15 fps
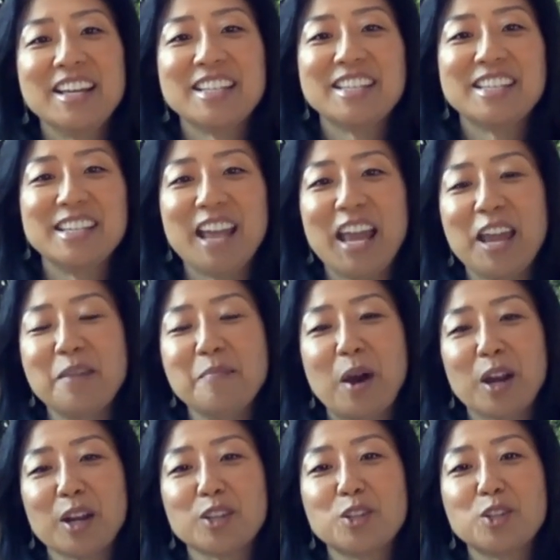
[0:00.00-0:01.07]
Today
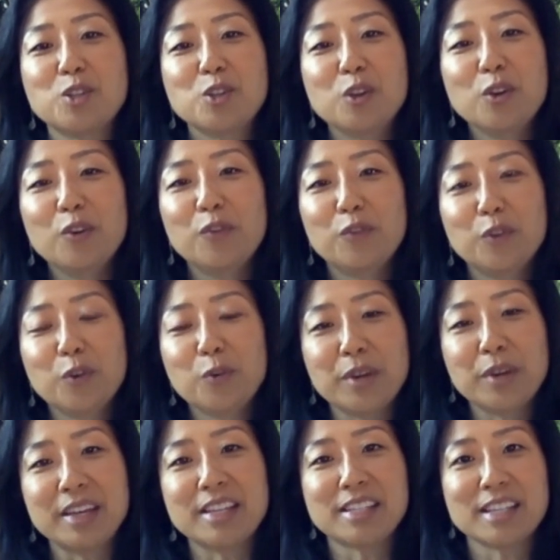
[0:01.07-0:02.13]
marks 2 full
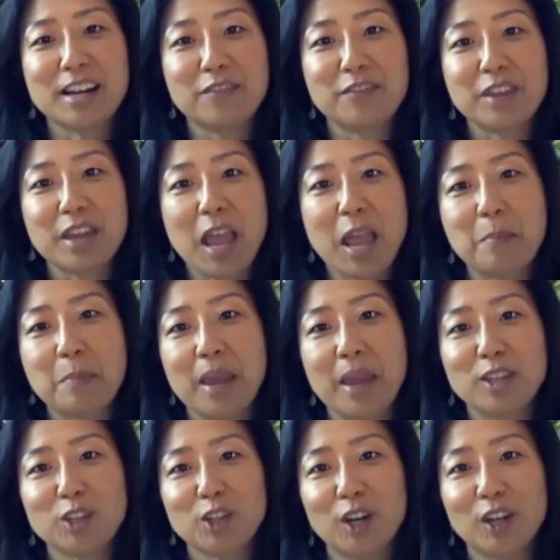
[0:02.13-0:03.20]
weeks of
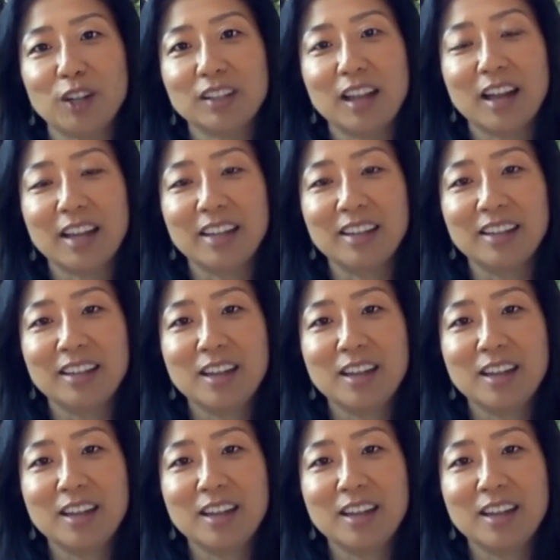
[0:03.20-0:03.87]
EABH Online.